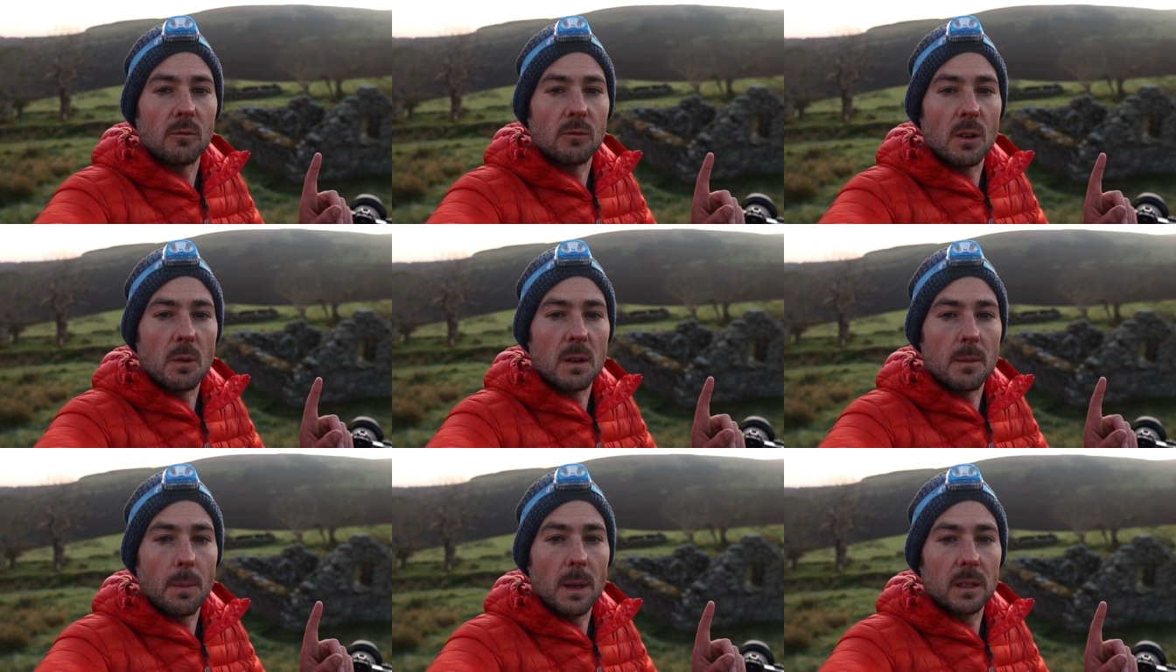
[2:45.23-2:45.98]
of
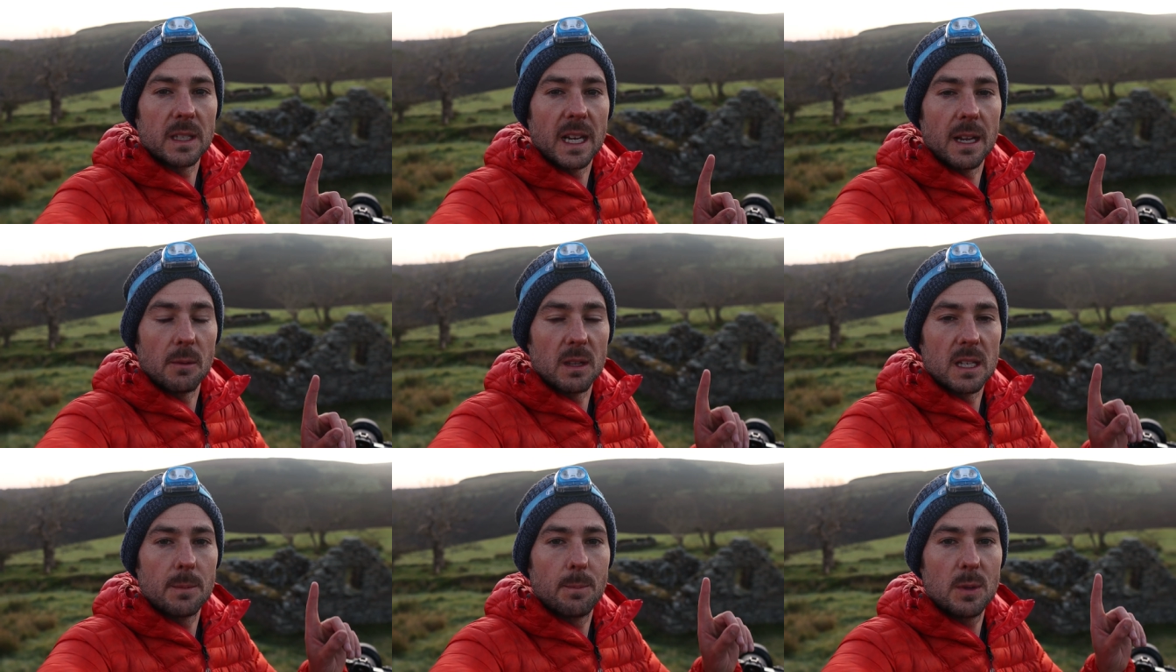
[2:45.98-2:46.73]
ruined building here
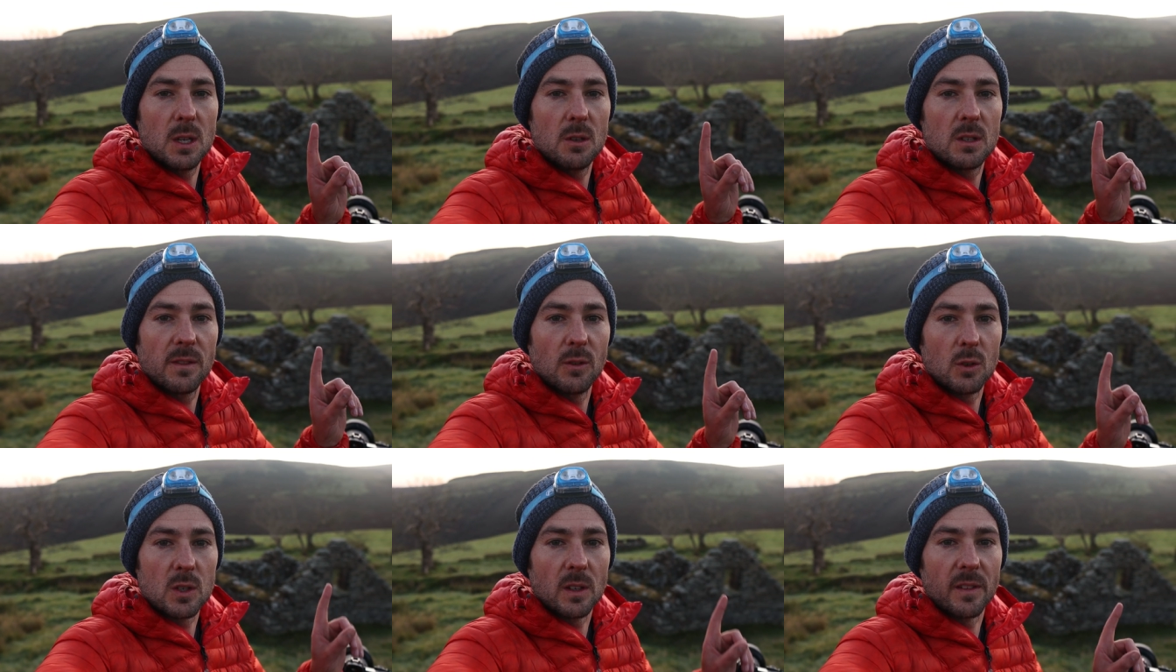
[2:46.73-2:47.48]
with this
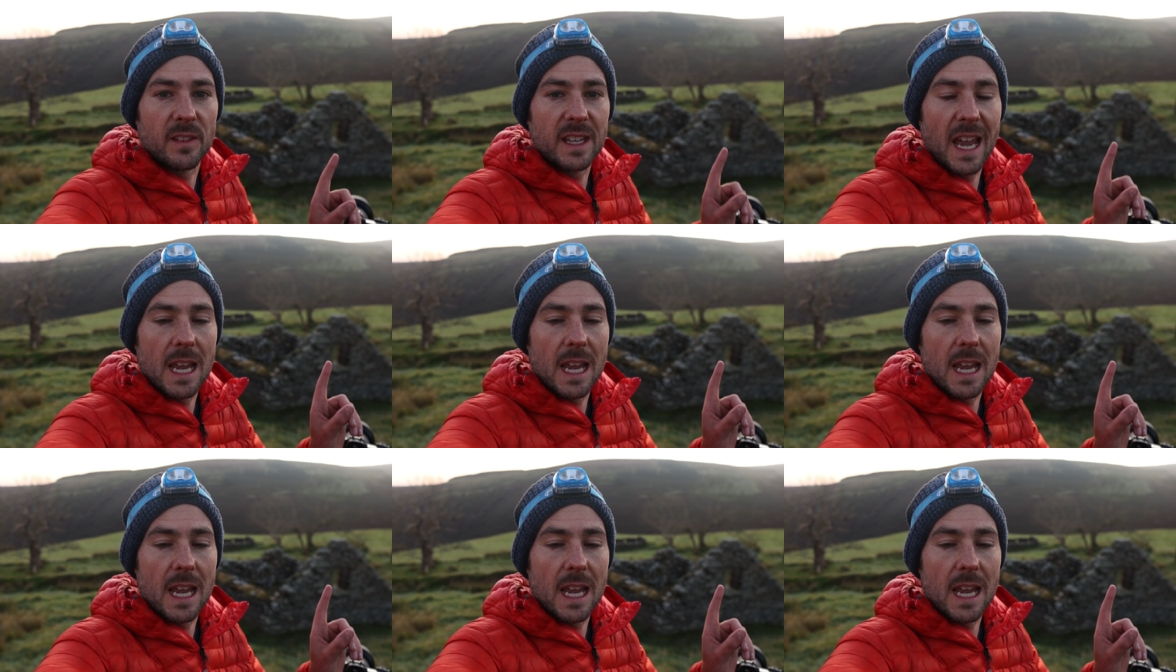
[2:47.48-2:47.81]
beautiful sort of